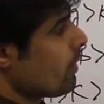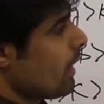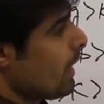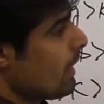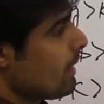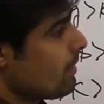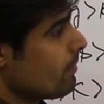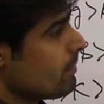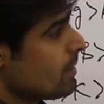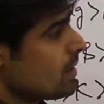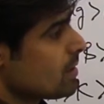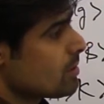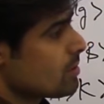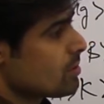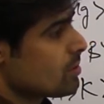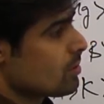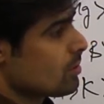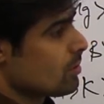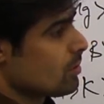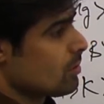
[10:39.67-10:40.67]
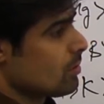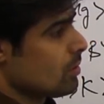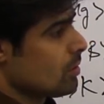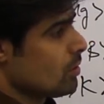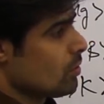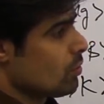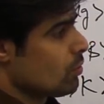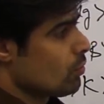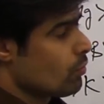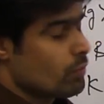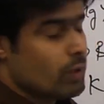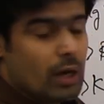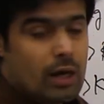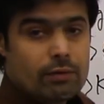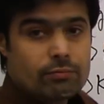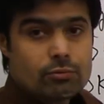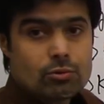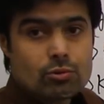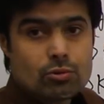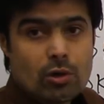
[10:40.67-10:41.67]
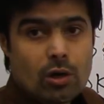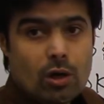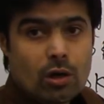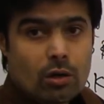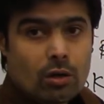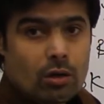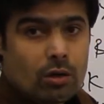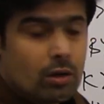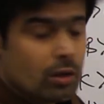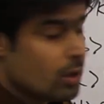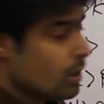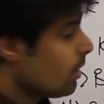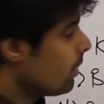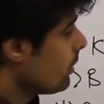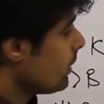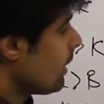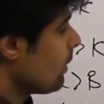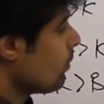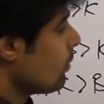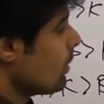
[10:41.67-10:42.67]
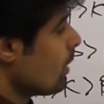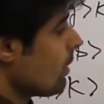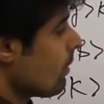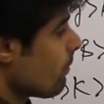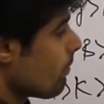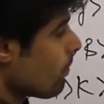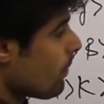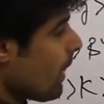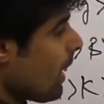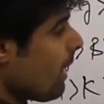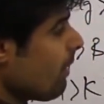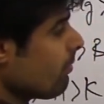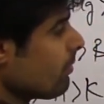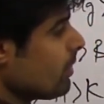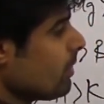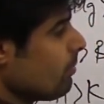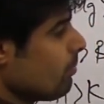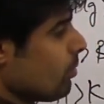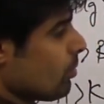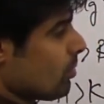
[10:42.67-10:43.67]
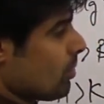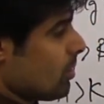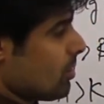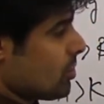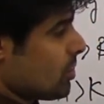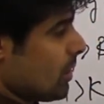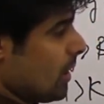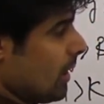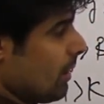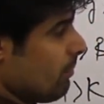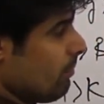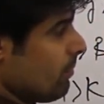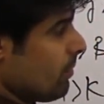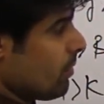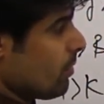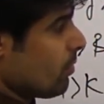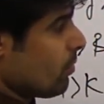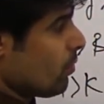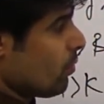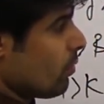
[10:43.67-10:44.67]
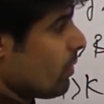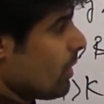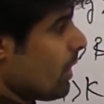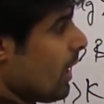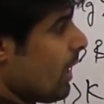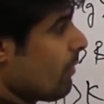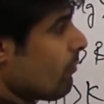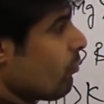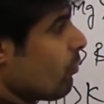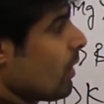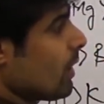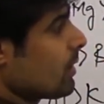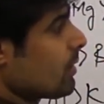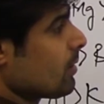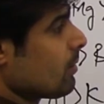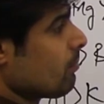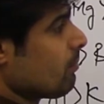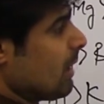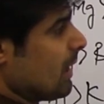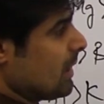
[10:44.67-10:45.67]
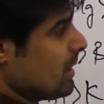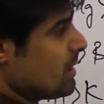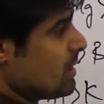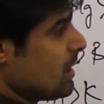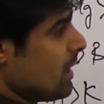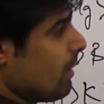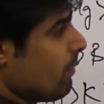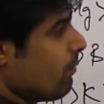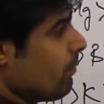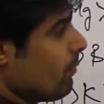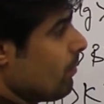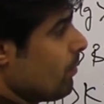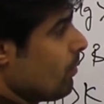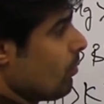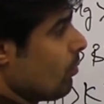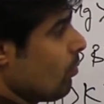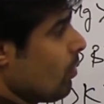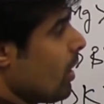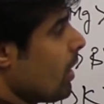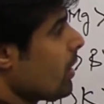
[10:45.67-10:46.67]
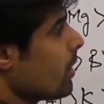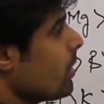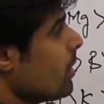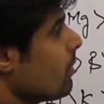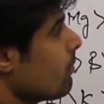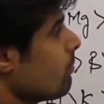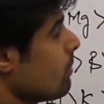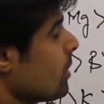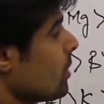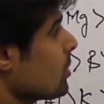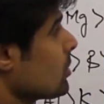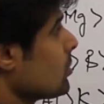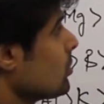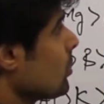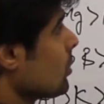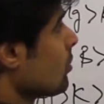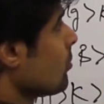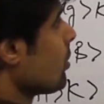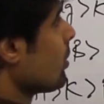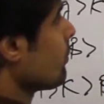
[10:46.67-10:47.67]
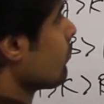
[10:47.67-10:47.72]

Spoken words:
elements we have to talk. Now after potassium we have what? Magnesium. Why? Because you are going